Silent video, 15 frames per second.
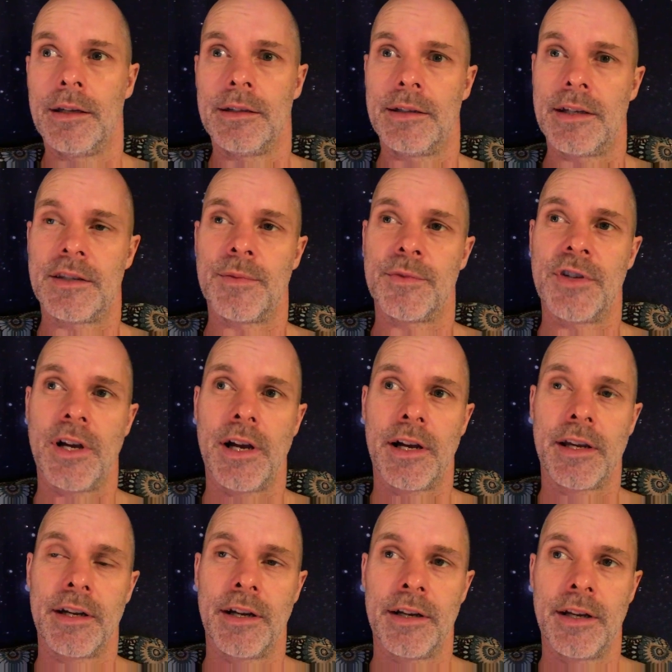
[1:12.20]
did some
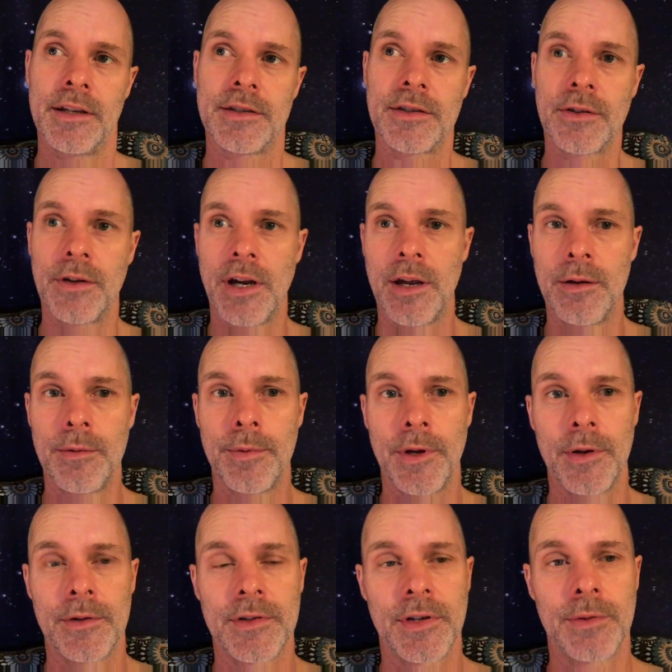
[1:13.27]
talking on Instagram
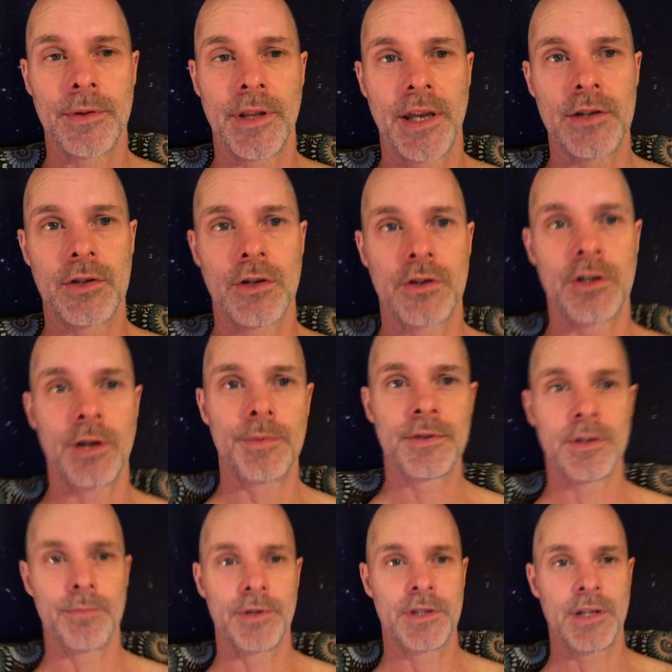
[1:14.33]
about relationships,
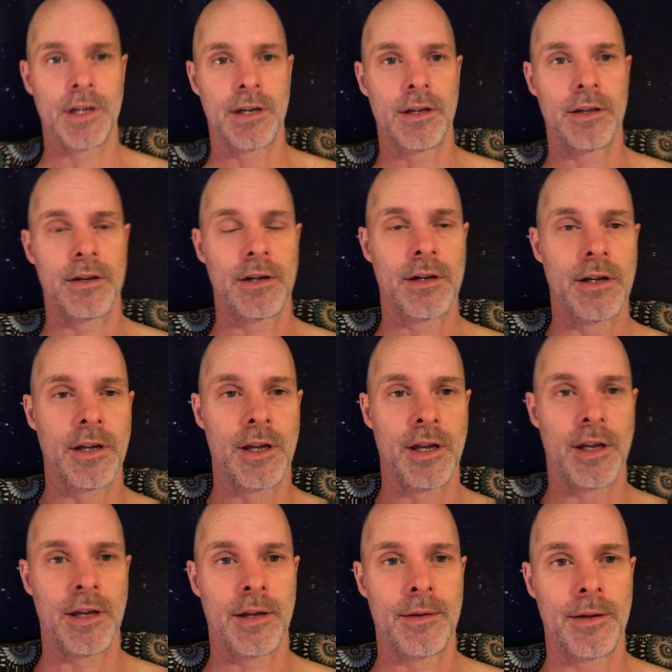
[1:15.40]
in
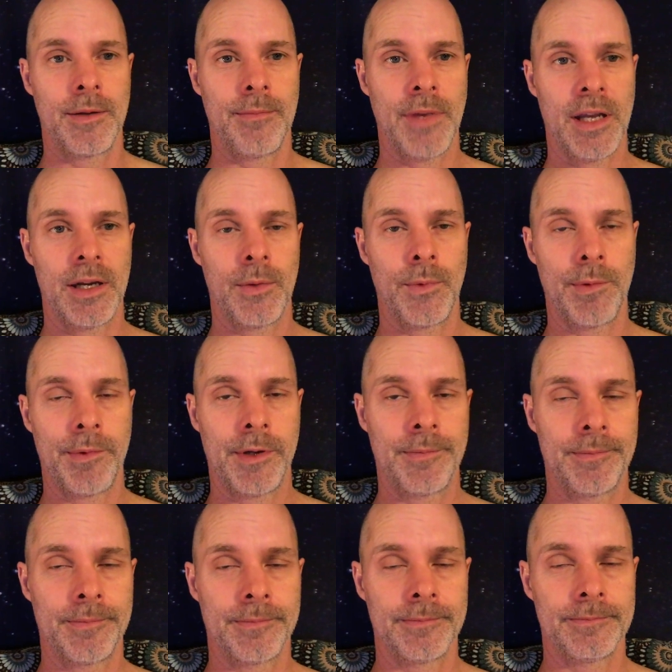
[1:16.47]
particular, men and women.
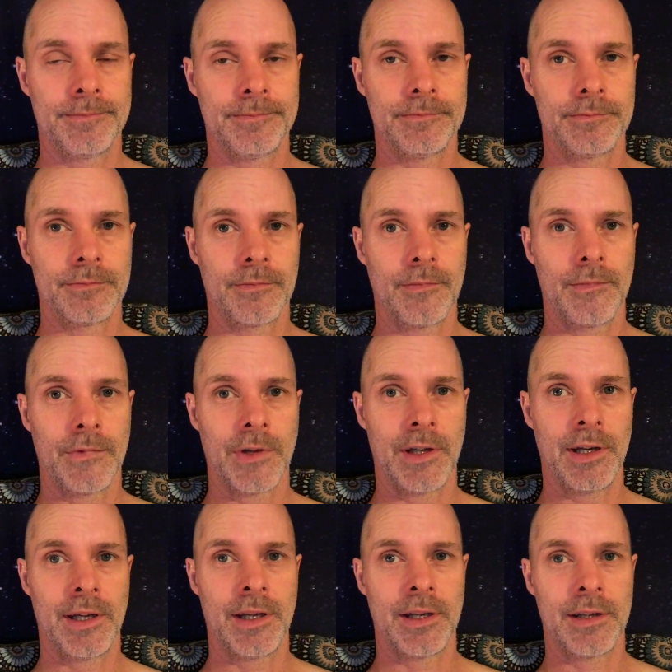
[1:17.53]

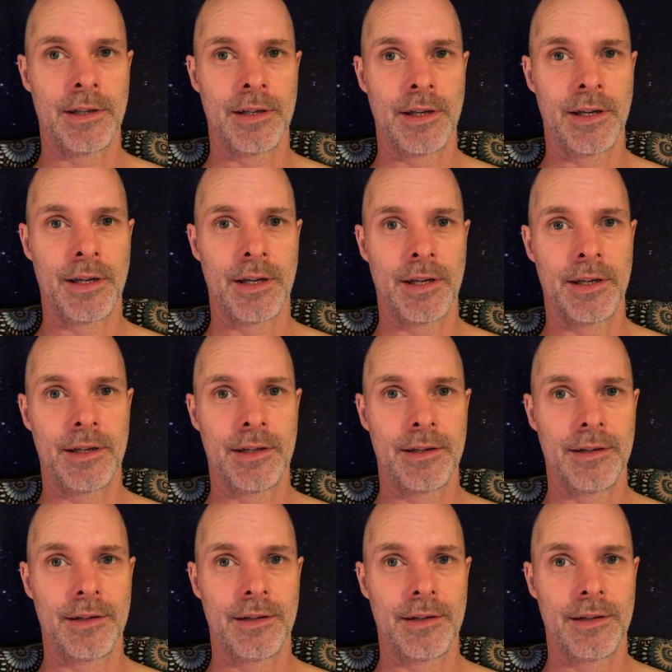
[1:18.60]
And there